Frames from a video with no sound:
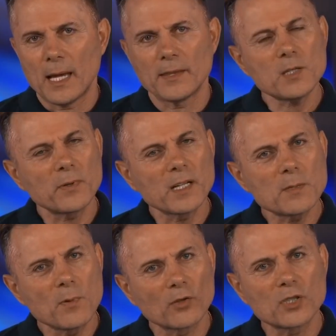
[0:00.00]
And this
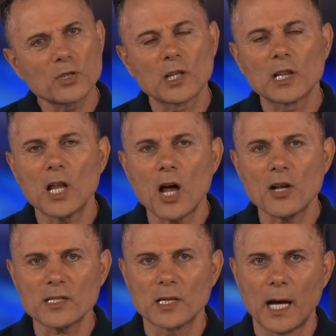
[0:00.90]
brings me on to the
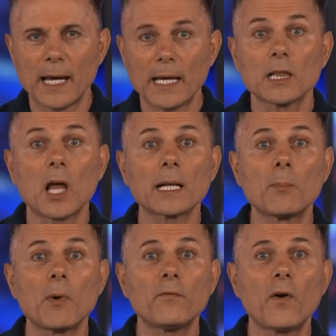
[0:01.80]
last lie, lie number